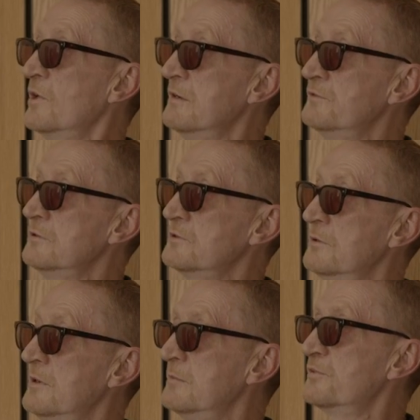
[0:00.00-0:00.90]
whatever you're
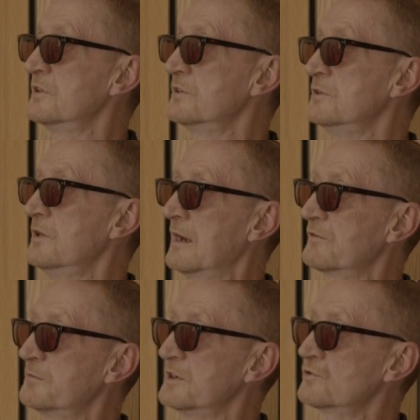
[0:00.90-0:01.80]
doing in prison, you
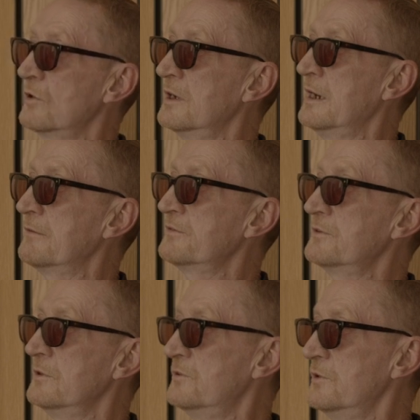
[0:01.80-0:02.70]
have to be strong enough
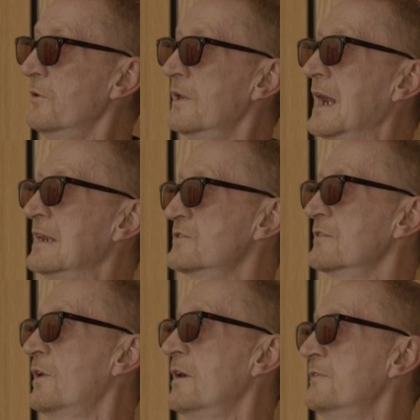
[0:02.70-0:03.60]
to do that and
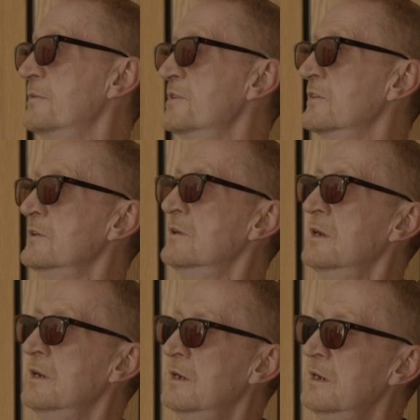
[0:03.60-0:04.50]
survive the prison.
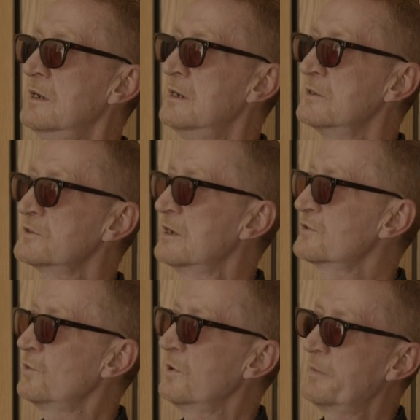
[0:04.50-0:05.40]
So
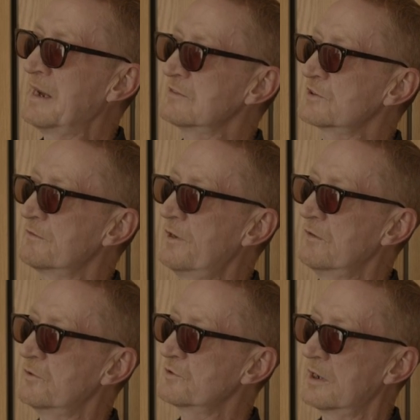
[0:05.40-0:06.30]
it's all about
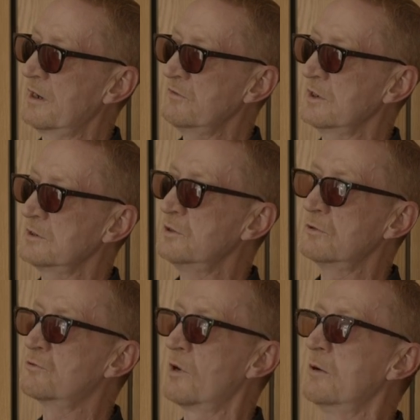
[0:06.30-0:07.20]
survival. So I don't think you
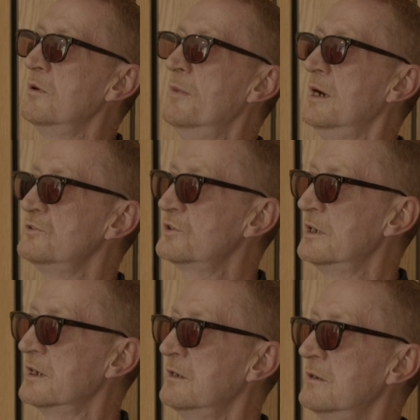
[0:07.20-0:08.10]
grow emotionally.